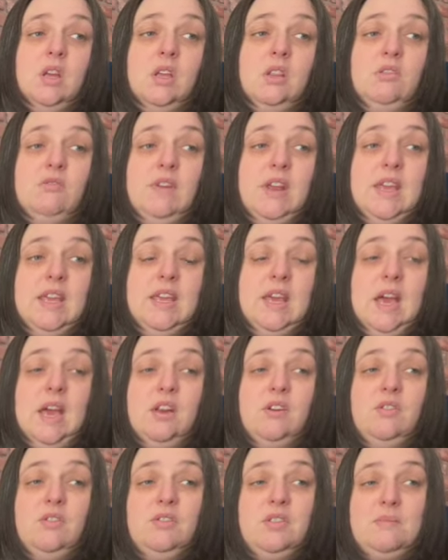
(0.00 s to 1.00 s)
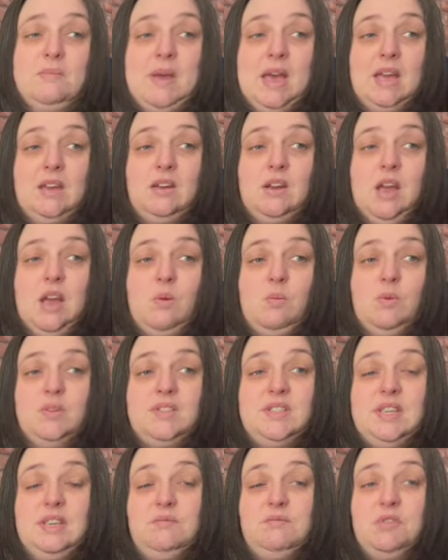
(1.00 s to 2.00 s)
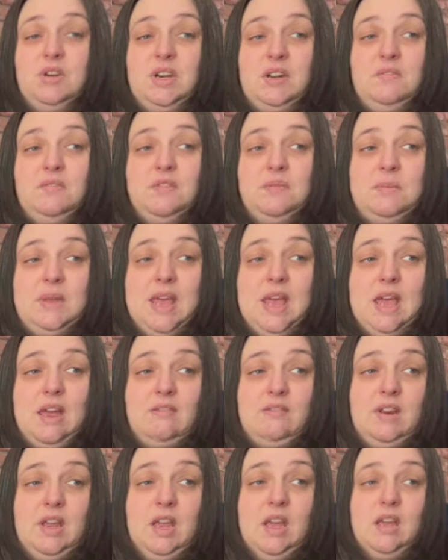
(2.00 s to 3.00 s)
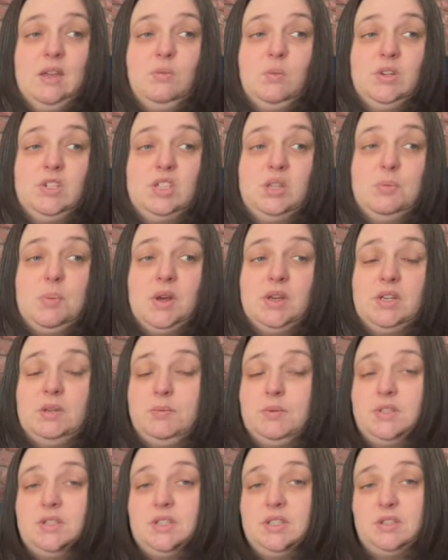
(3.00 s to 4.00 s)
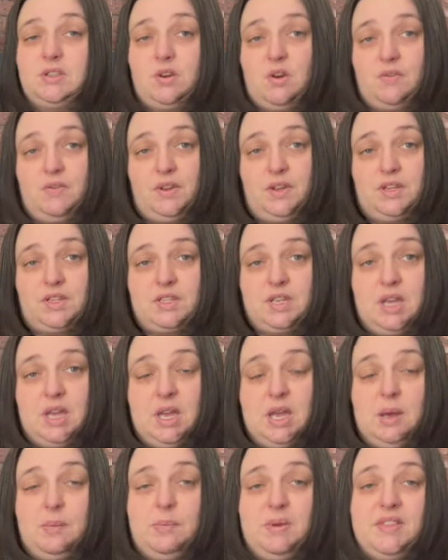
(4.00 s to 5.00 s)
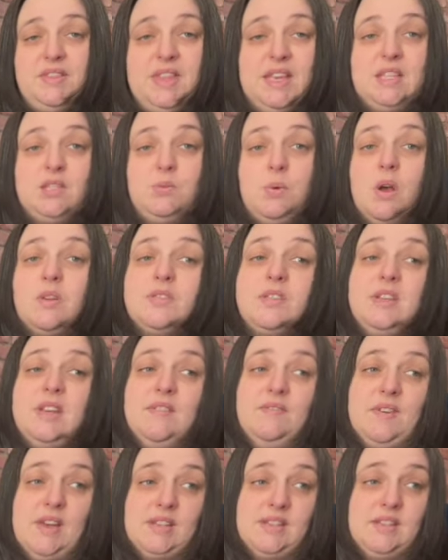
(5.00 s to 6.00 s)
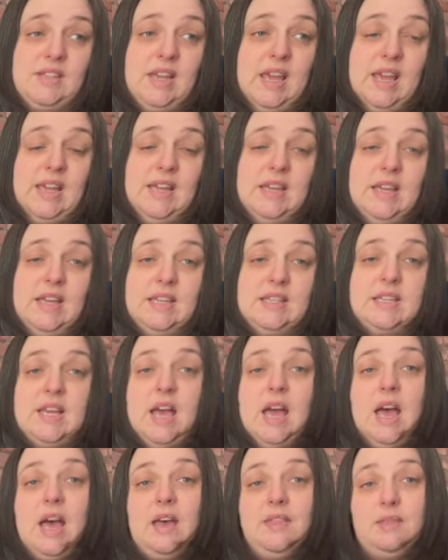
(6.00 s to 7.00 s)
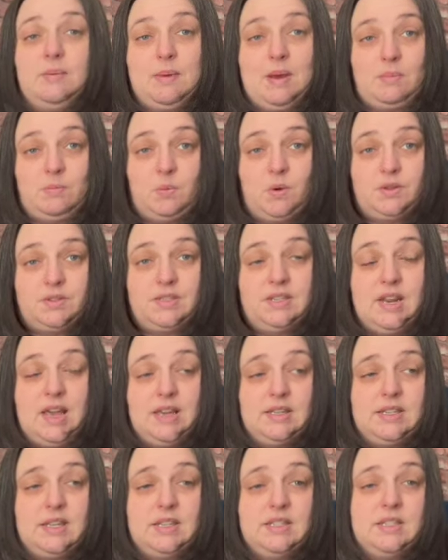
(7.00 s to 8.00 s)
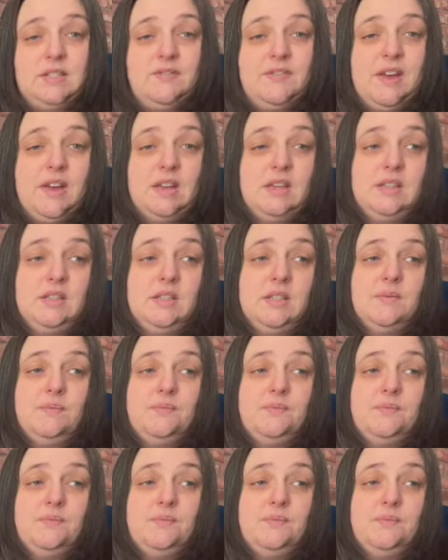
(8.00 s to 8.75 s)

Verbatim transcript: Three, another man was seen running from the area in which the body was discovered, but this wasn't investigated and the man wasn't identified.